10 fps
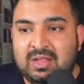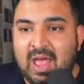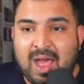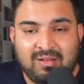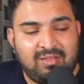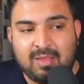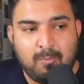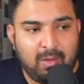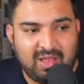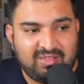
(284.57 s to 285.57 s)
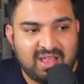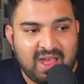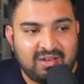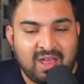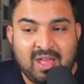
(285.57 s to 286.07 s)
That simple as
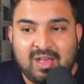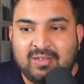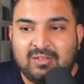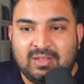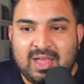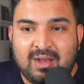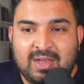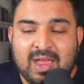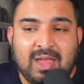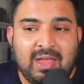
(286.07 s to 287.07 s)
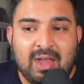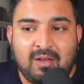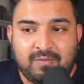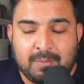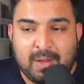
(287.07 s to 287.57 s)
that. So they are taking care
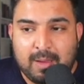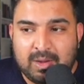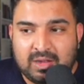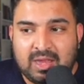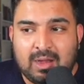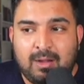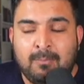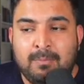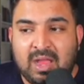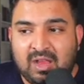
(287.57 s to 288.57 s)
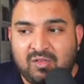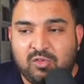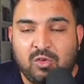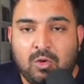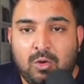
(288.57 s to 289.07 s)
of the payment. They are making
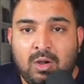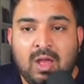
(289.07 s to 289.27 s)
sure